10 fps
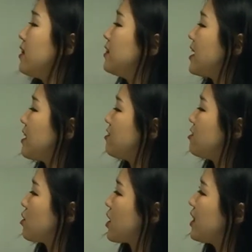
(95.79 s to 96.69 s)
liters
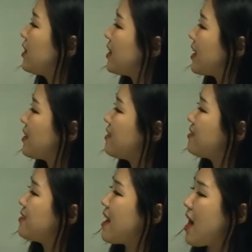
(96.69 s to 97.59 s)
to
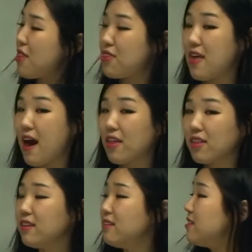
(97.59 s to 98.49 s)
kiloliters, 1,000,